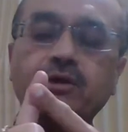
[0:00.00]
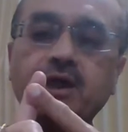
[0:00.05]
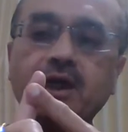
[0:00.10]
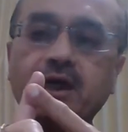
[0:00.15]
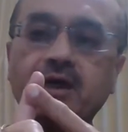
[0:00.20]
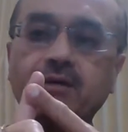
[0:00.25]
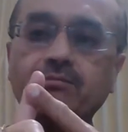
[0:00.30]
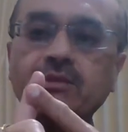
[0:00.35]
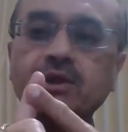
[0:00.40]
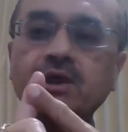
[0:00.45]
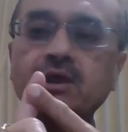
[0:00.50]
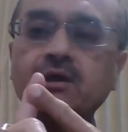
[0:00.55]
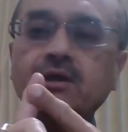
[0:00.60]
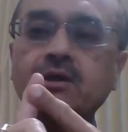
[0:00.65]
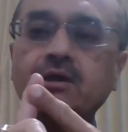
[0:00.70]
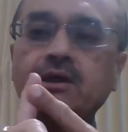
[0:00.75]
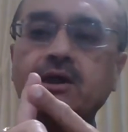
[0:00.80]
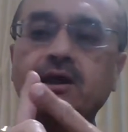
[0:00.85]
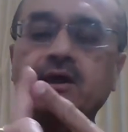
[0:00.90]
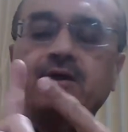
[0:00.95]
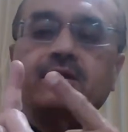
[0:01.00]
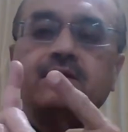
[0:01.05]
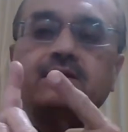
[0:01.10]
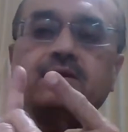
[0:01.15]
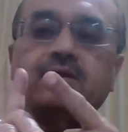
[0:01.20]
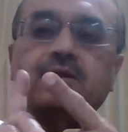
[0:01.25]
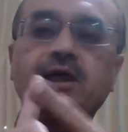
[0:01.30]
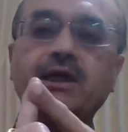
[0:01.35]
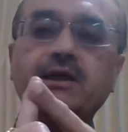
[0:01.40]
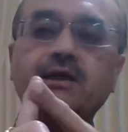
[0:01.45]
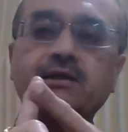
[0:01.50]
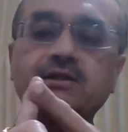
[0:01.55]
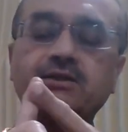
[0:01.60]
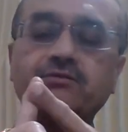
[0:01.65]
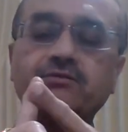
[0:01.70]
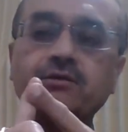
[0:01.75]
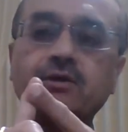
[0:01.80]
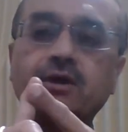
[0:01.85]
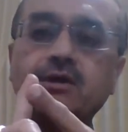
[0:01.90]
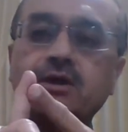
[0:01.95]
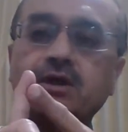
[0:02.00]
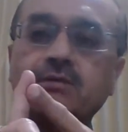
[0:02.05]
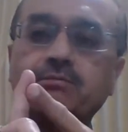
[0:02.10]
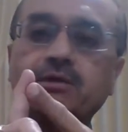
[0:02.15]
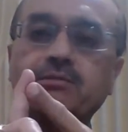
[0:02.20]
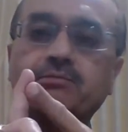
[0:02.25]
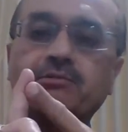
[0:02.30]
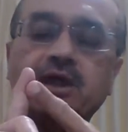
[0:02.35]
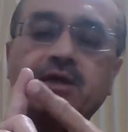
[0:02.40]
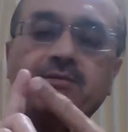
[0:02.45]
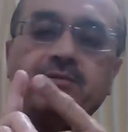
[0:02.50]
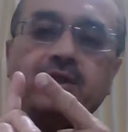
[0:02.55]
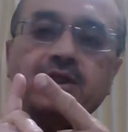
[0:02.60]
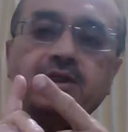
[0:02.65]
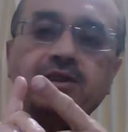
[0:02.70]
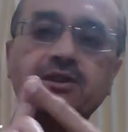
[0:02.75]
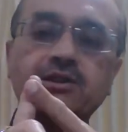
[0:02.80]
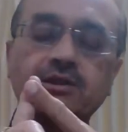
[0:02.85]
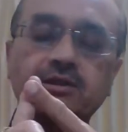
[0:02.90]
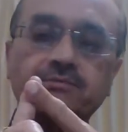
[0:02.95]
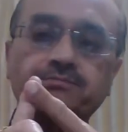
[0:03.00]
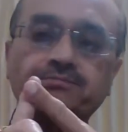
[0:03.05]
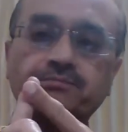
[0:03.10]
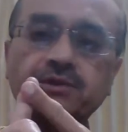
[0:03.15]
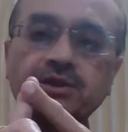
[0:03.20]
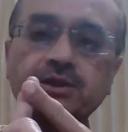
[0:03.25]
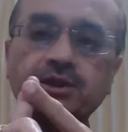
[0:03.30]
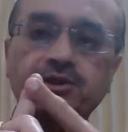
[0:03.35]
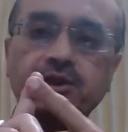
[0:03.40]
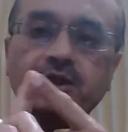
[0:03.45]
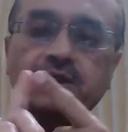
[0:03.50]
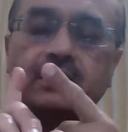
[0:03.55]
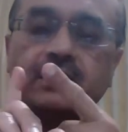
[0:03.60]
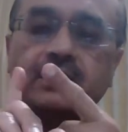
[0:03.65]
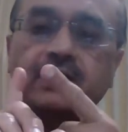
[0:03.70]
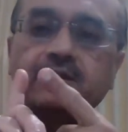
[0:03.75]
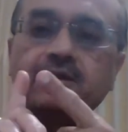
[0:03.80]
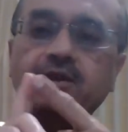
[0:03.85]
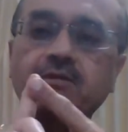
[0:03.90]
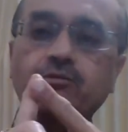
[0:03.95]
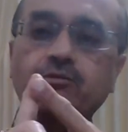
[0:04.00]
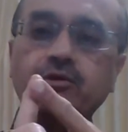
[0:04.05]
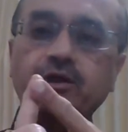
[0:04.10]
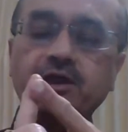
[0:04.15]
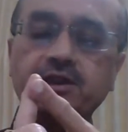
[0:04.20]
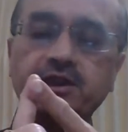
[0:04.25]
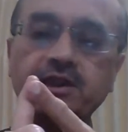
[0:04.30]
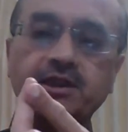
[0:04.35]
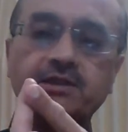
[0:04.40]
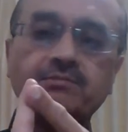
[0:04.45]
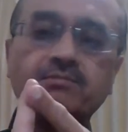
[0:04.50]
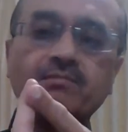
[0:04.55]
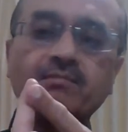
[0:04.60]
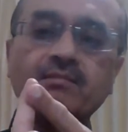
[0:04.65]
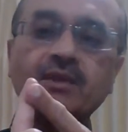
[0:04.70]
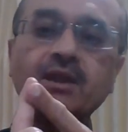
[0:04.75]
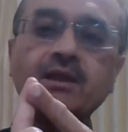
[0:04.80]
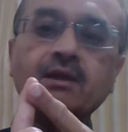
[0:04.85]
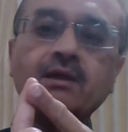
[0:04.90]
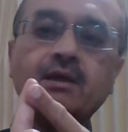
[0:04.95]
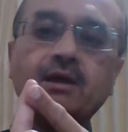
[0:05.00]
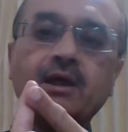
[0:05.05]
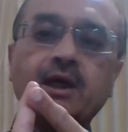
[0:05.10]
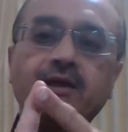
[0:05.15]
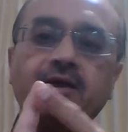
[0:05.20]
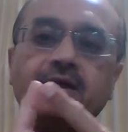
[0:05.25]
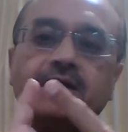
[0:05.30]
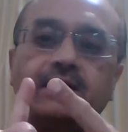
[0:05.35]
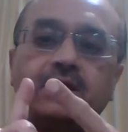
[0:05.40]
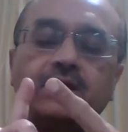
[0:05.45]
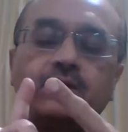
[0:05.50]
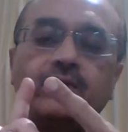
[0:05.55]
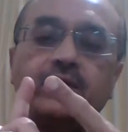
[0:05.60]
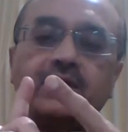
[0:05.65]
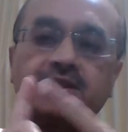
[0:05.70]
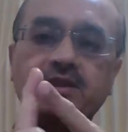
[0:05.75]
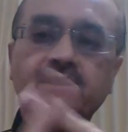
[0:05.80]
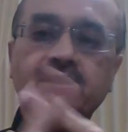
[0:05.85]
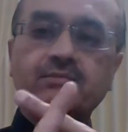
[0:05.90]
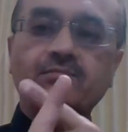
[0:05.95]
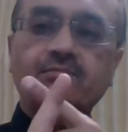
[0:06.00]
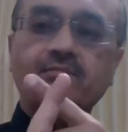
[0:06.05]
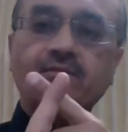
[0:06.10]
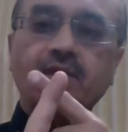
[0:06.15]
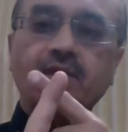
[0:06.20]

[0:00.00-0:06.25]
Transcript: program under the guidance of the Honorable Prime Minister, Shri Narendra Modi ji. And I request